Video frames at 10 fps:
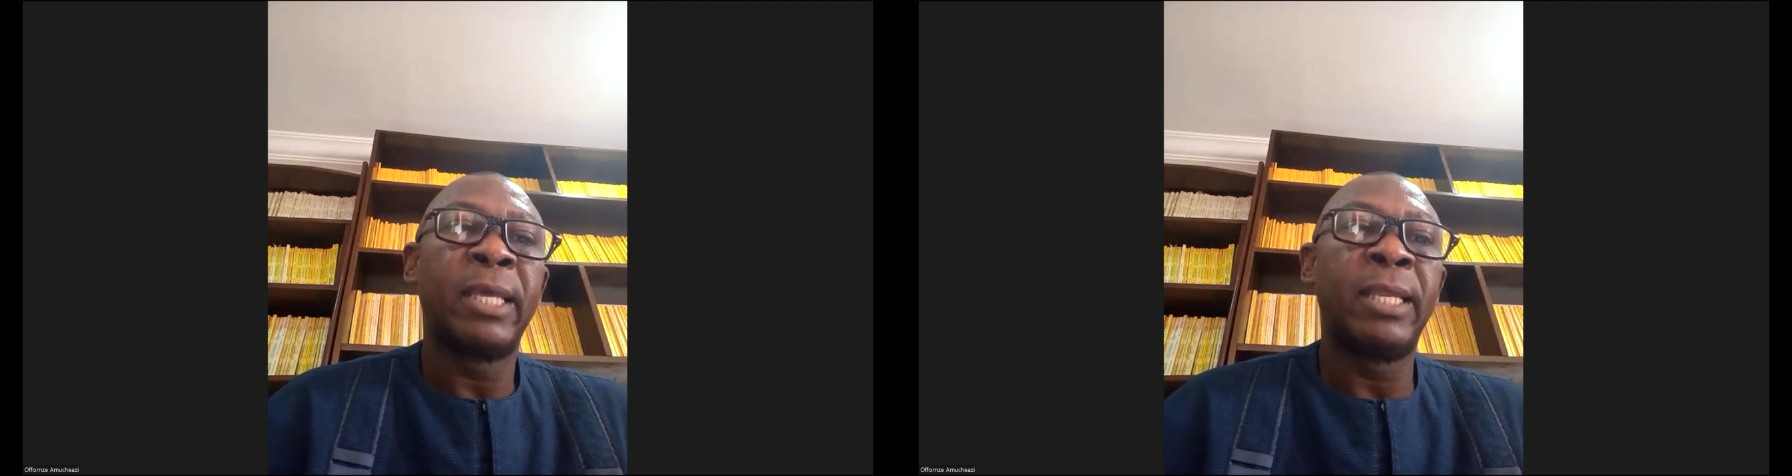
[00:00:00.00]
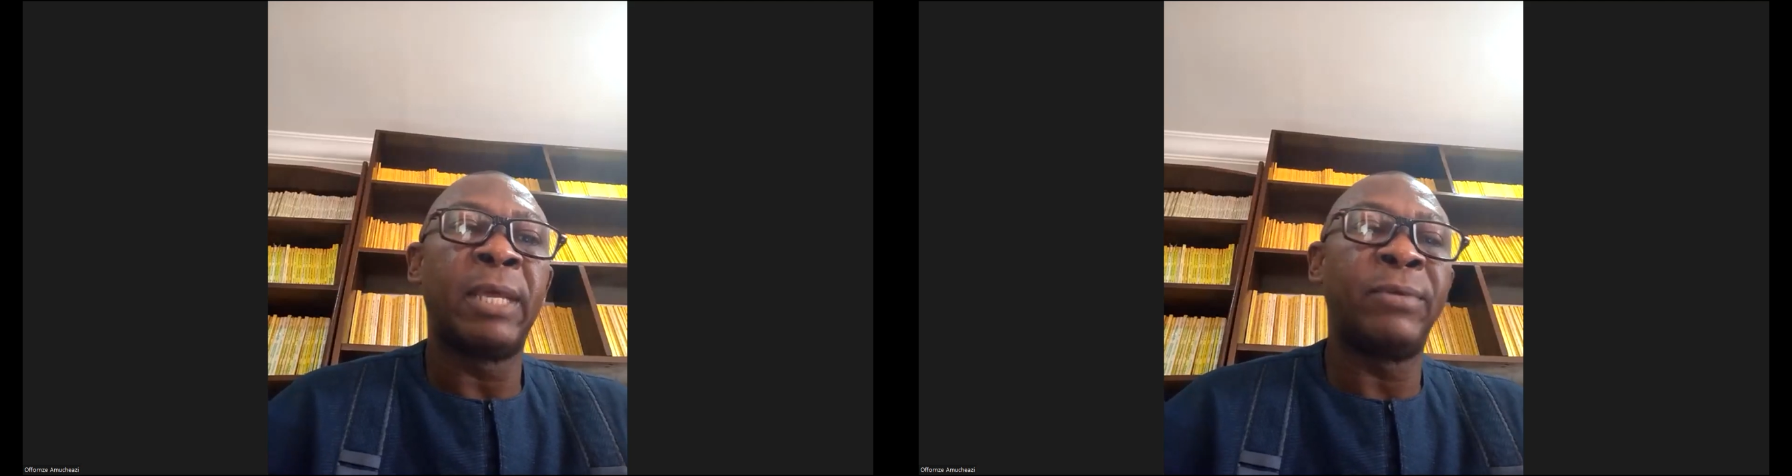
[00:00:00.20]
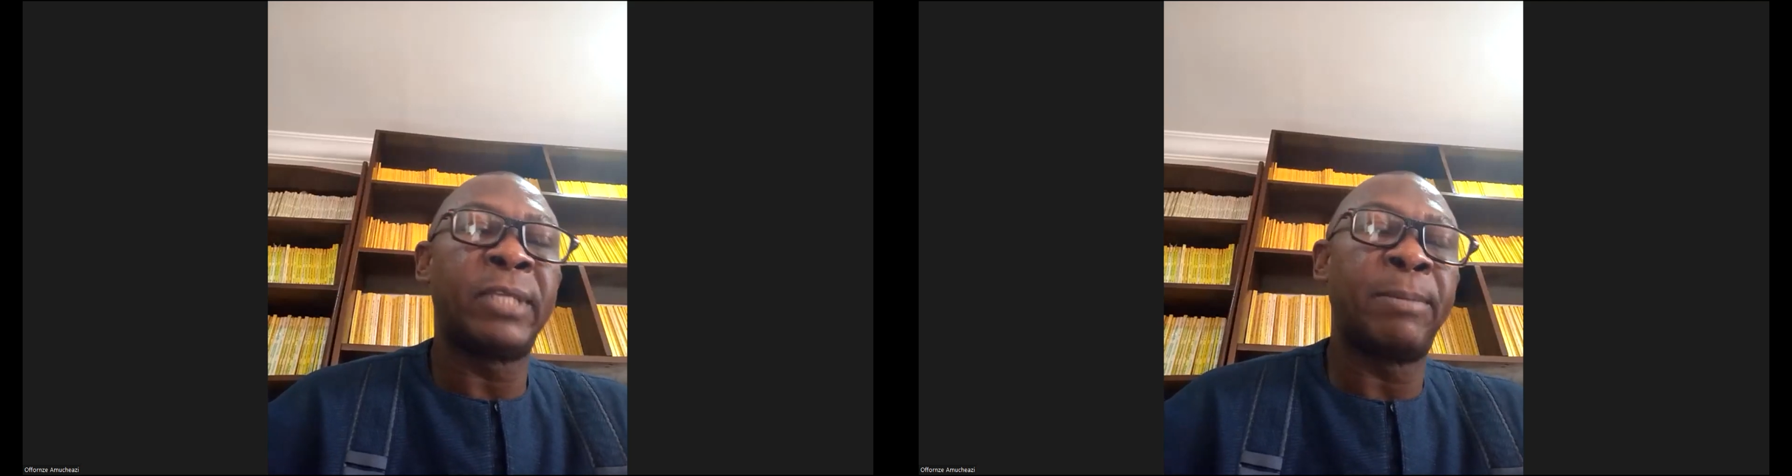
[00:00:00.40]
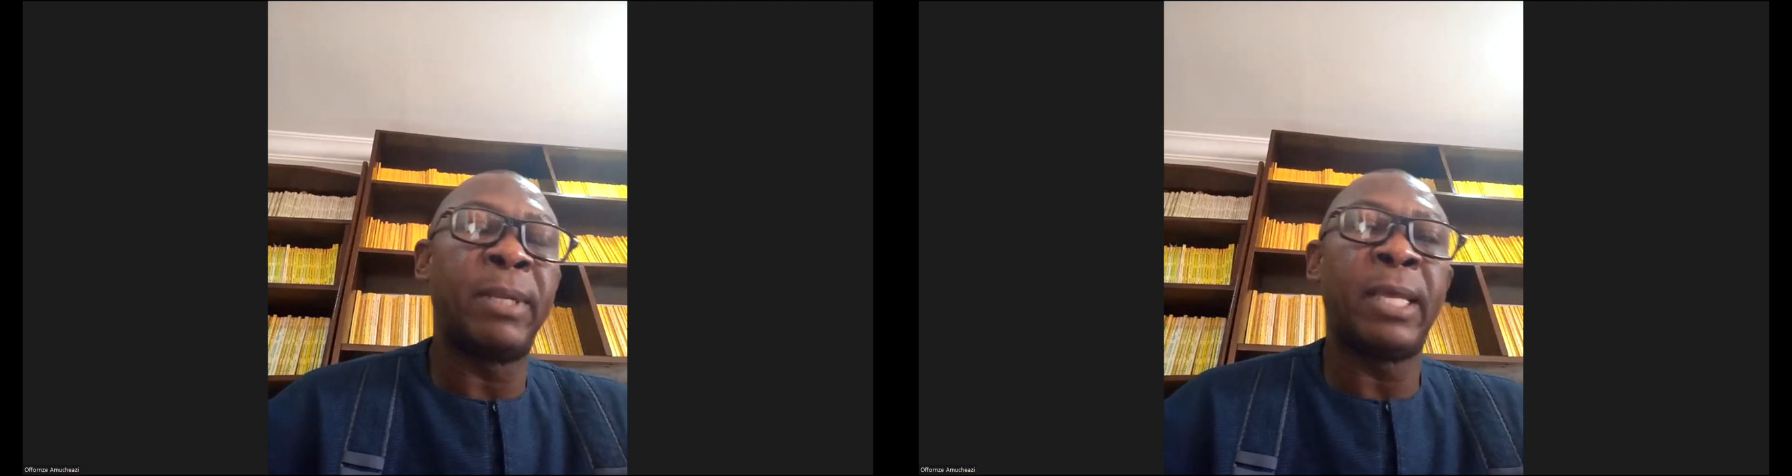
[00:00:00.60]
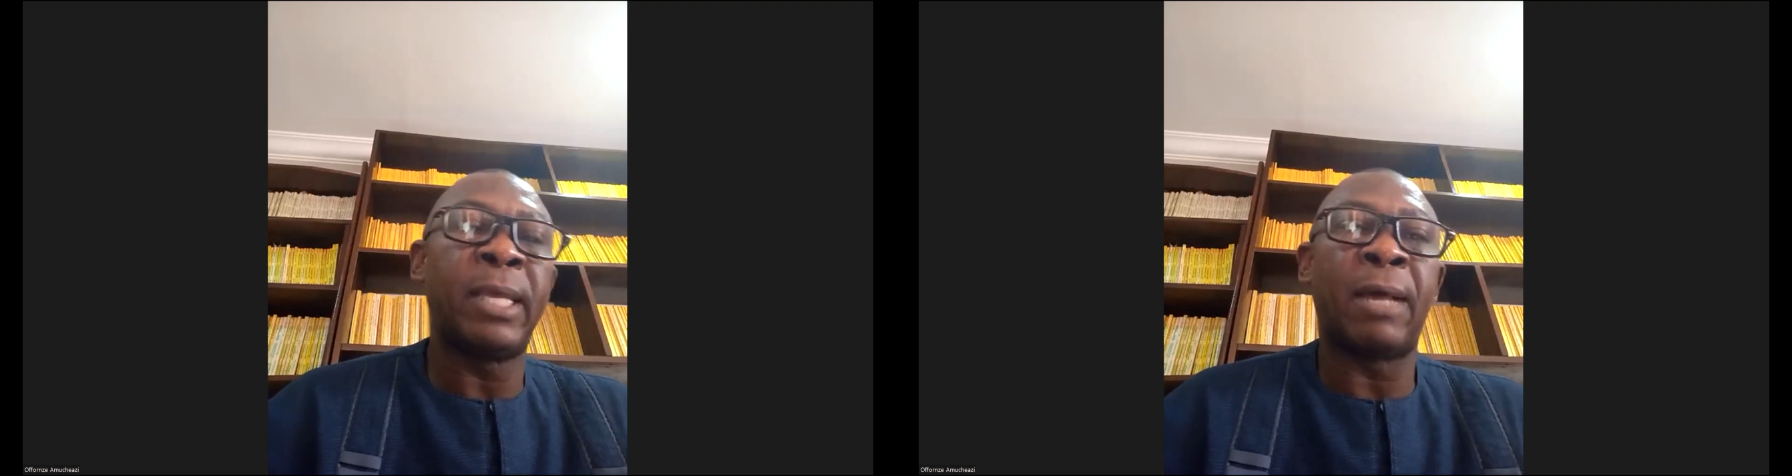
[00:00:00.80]

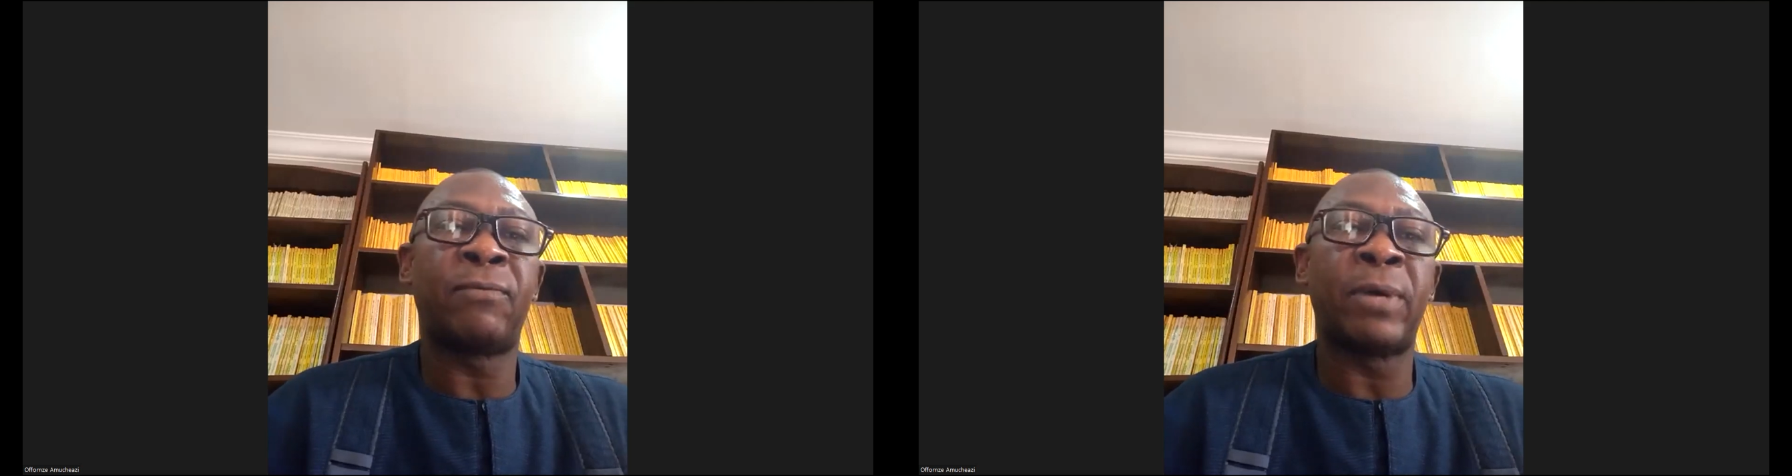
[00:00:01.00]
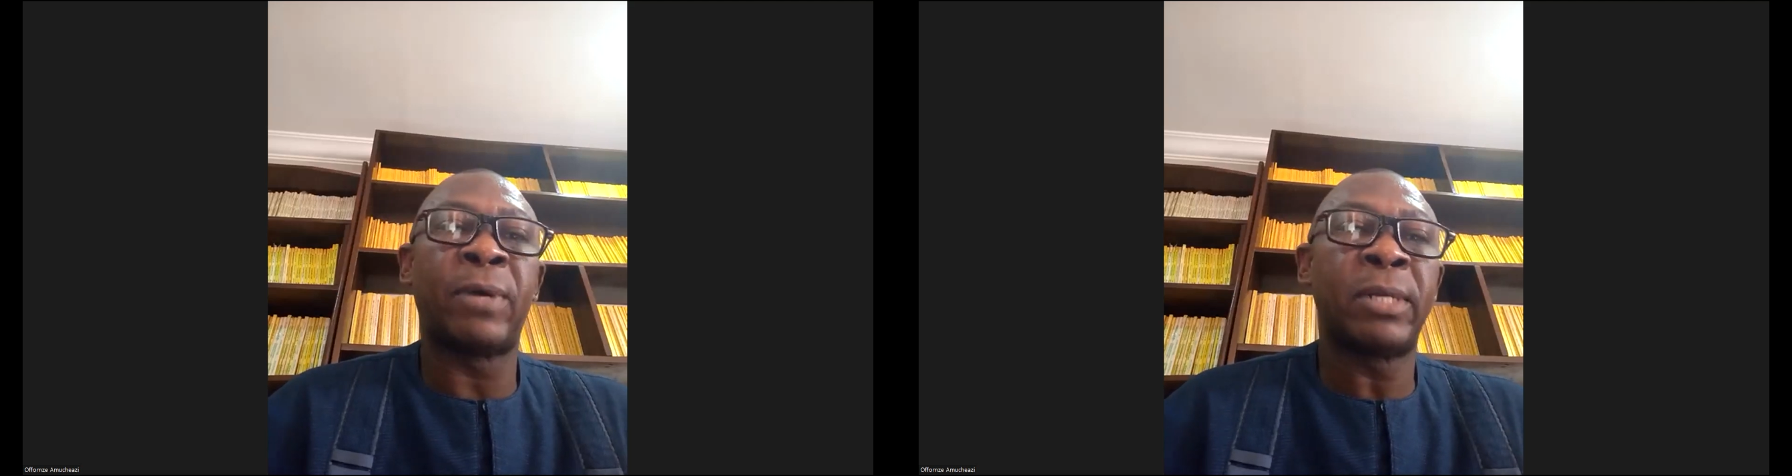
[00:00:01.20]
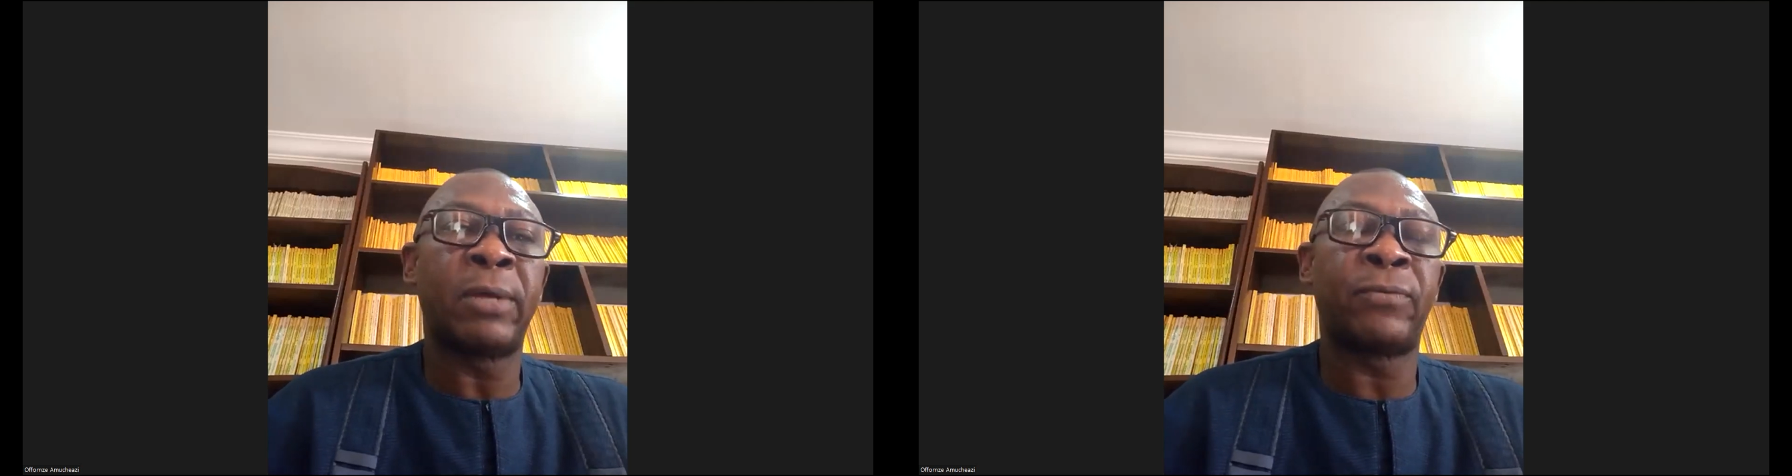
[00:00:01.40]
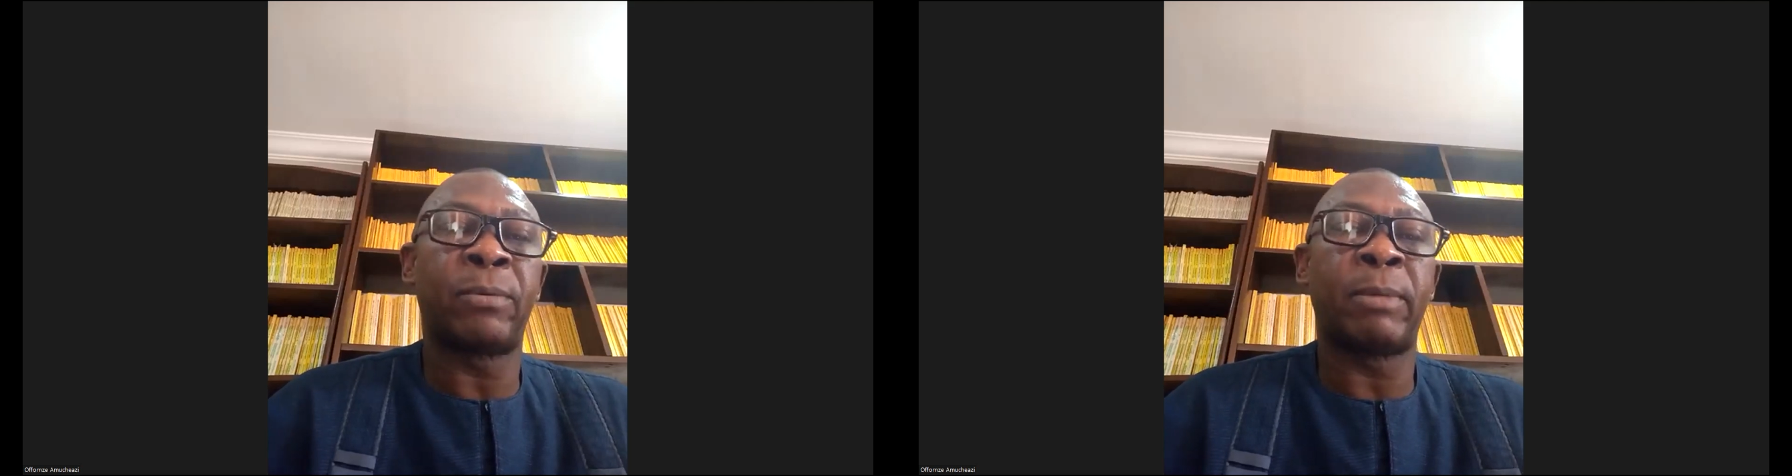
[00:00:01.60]
Inevitably, I have found out